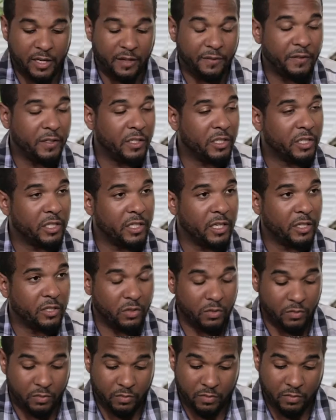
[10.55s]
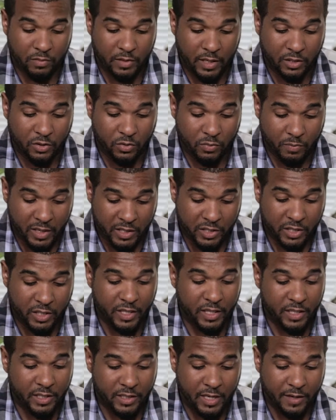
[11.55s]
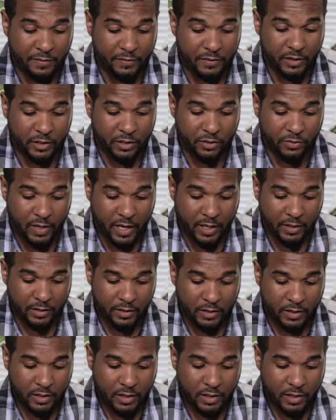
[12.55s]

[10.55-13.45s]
definition that you mentioned is definitely correct.